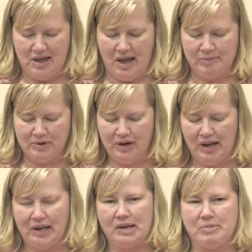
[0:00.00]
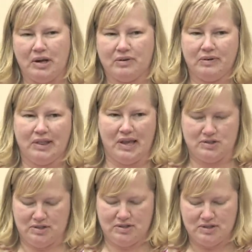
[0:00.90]
I'm creating a better
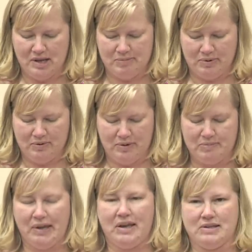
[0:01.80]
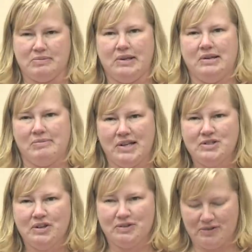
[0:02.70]
relationship with my husband and my
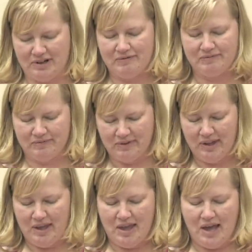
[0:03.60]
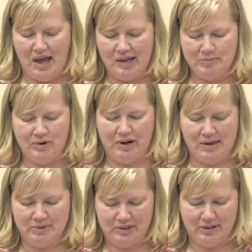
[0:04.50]
children. I am more
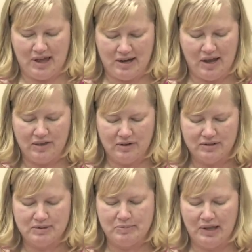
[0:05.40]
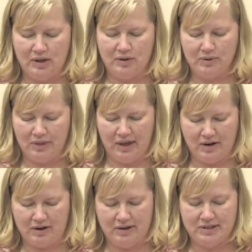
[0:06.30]
able to let others be who they
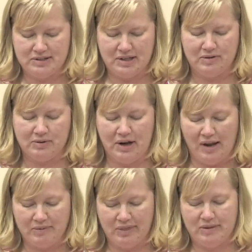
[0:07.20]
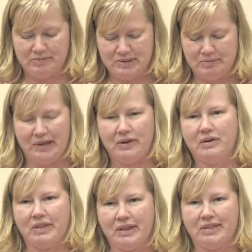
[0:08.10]
are instead of what I want them to be
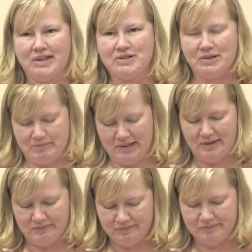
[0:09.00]
or think they should be.